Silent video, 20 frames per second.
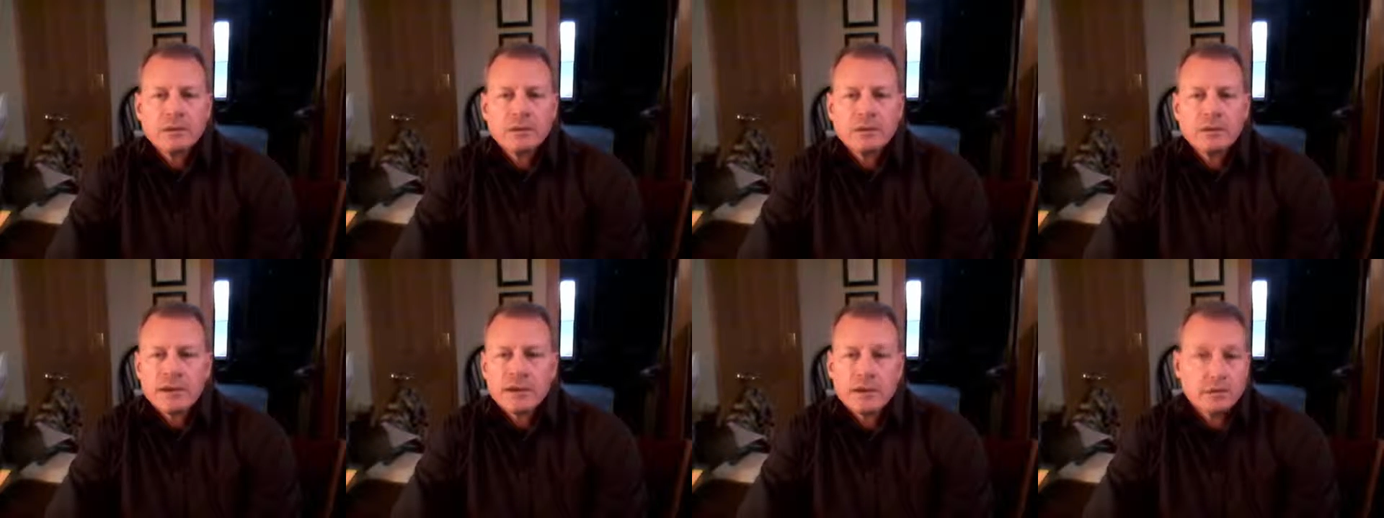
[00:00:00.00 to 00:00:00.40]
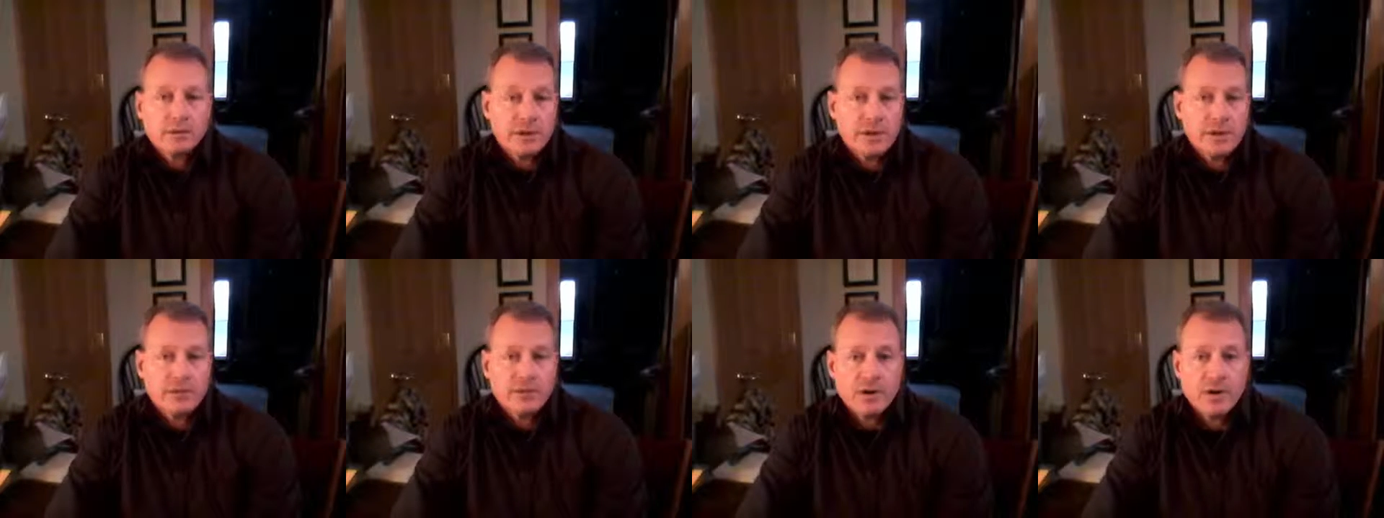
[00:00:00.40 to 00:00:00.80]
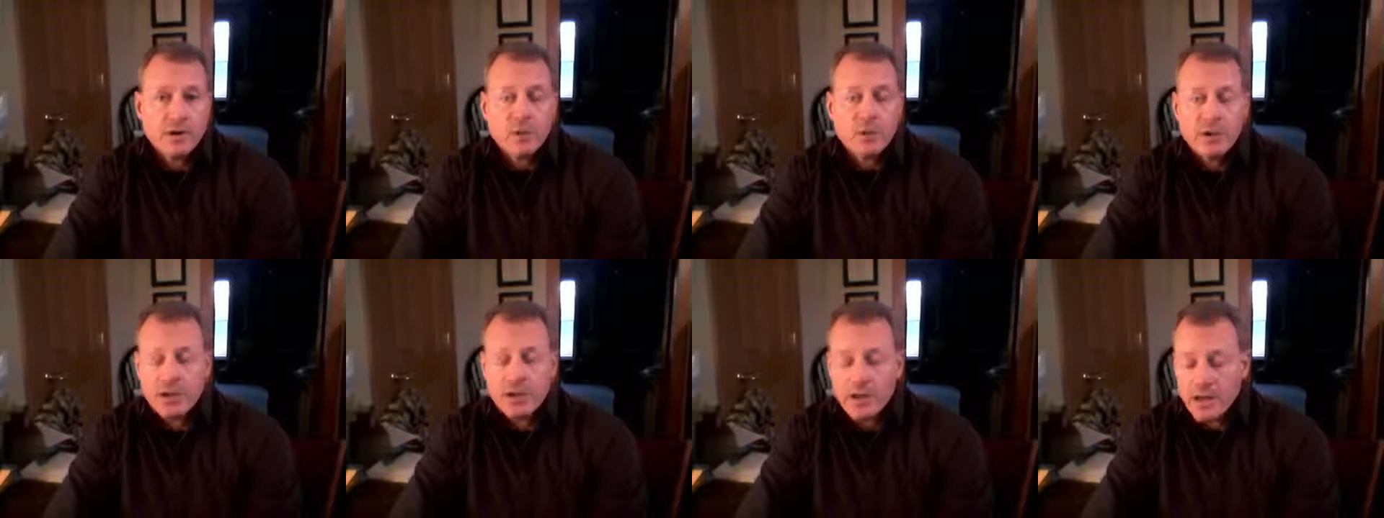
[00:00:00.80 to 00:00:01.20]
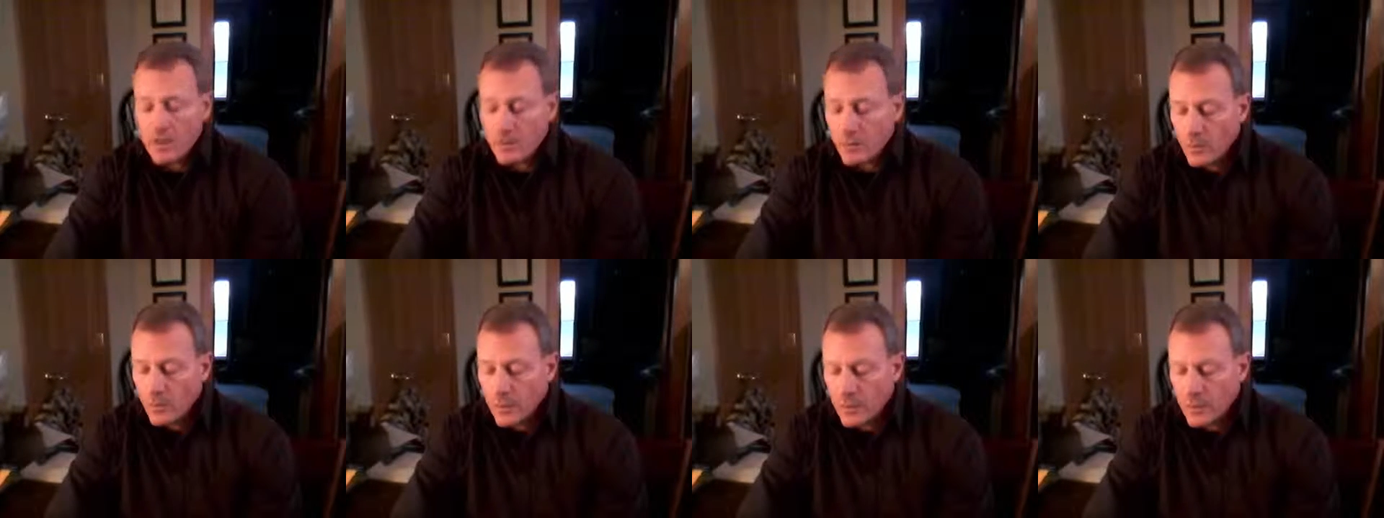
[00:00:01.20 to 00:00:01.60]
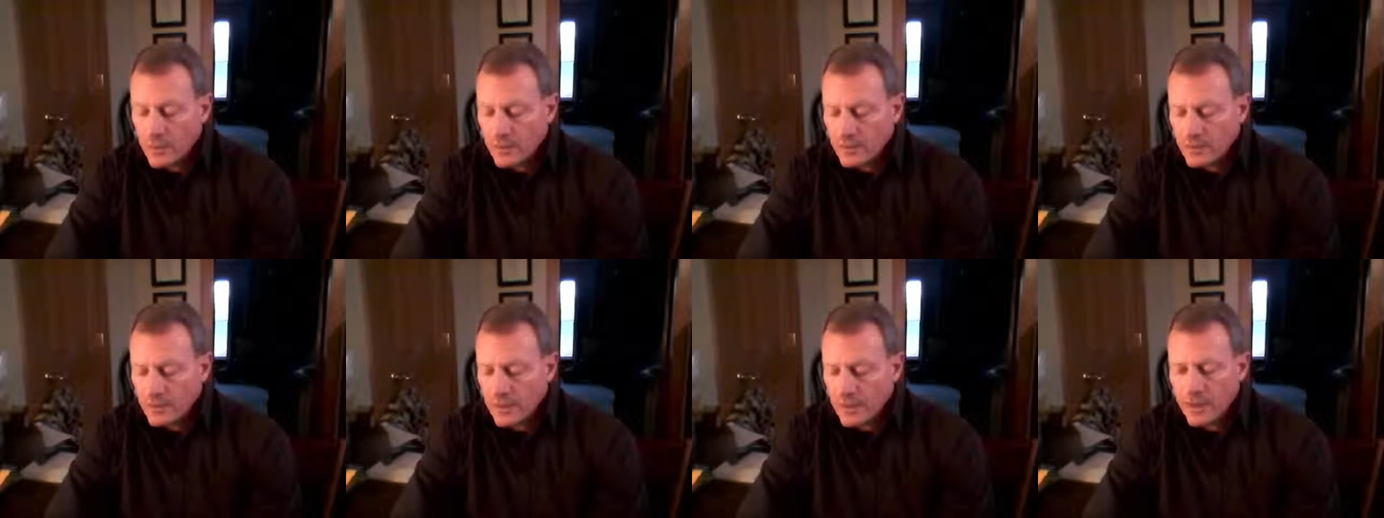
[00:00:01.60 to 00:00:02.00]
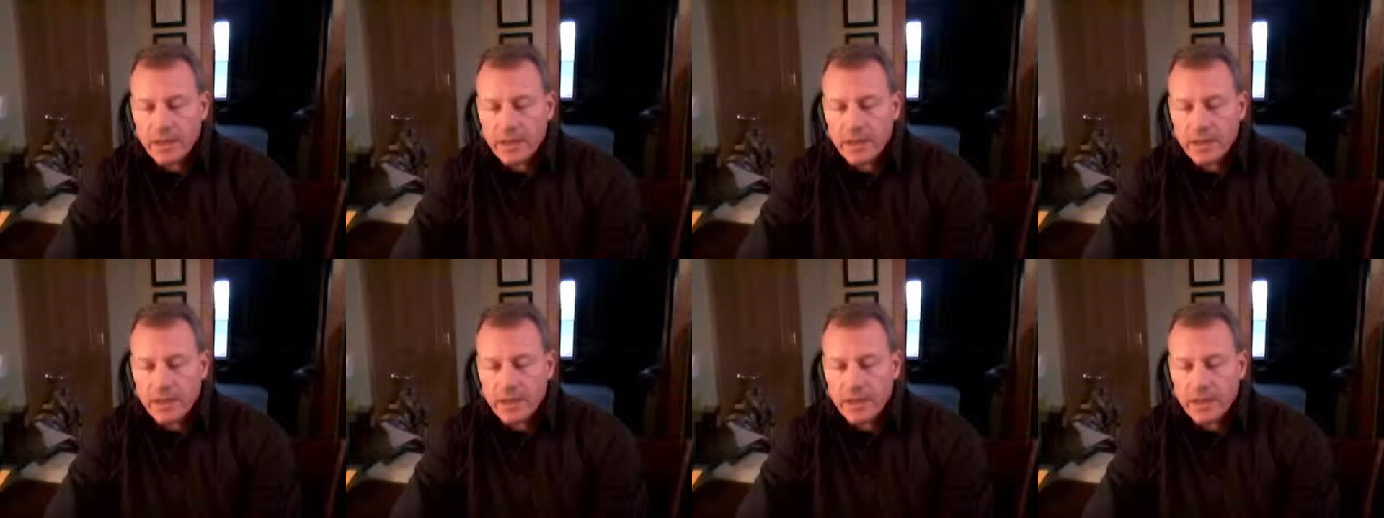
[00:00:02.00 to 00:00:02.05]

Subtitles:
like you'll never know any other way.